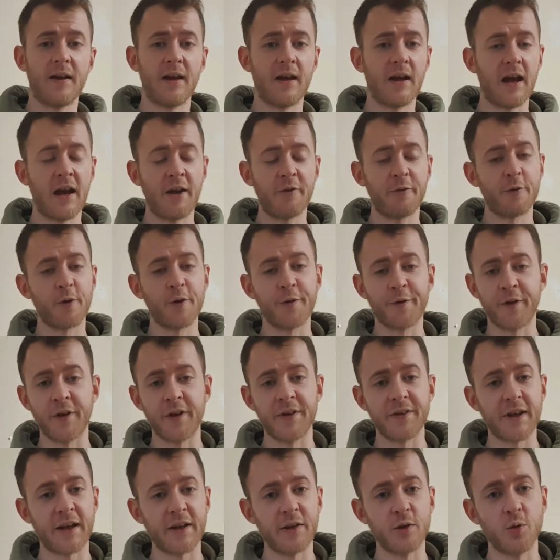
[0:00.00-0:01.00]
everything
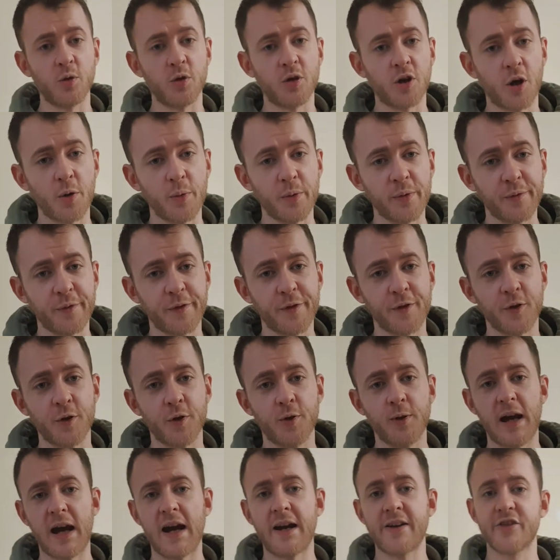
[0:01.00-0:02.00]
that you're going
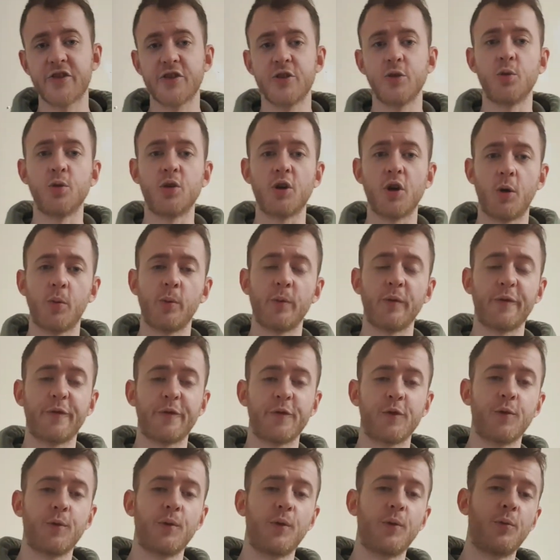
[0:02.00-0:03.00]
through as you're going
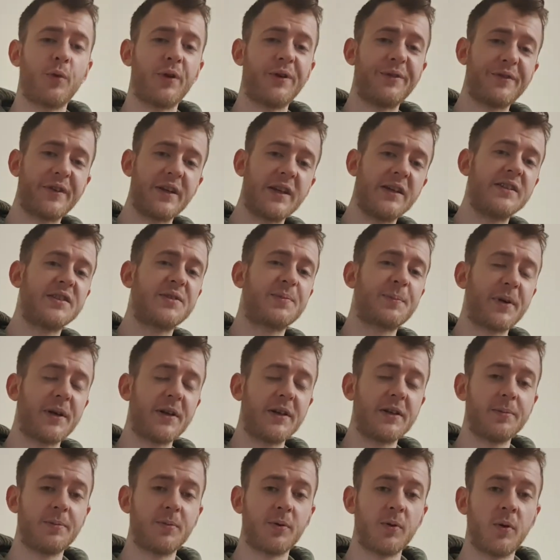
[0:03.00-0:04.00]
through it with these
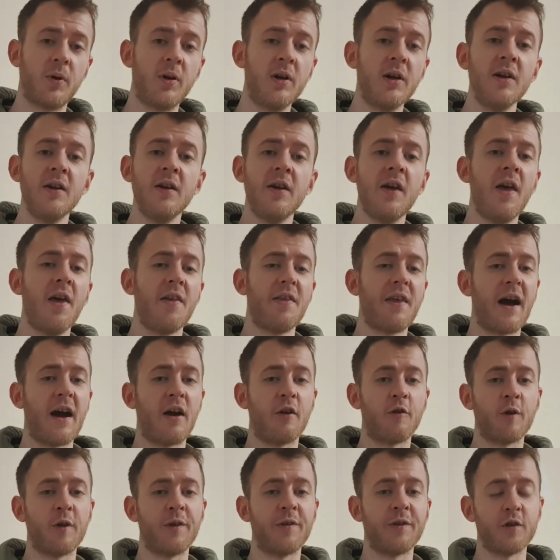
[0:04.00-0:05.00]
people that
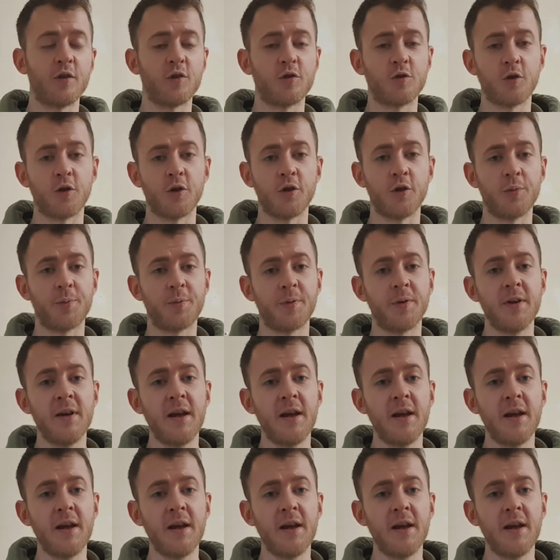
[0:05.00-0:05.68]
are in the group.